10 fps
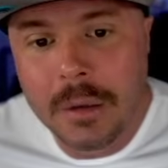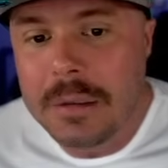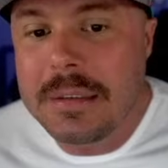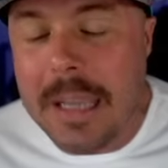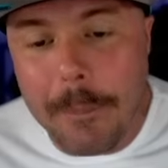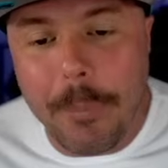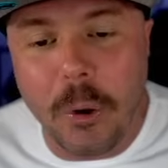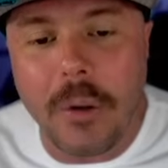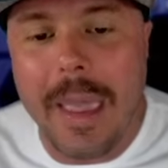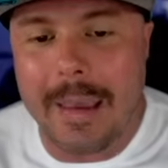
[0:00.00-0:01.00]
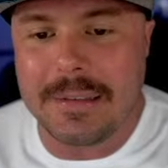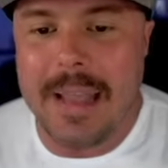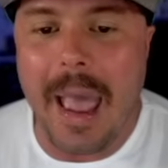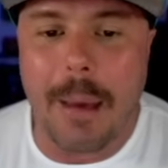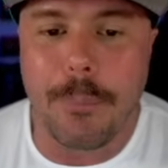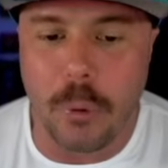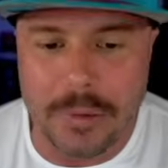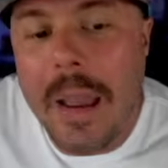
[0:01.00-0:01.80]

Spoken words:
Simple as that, boys.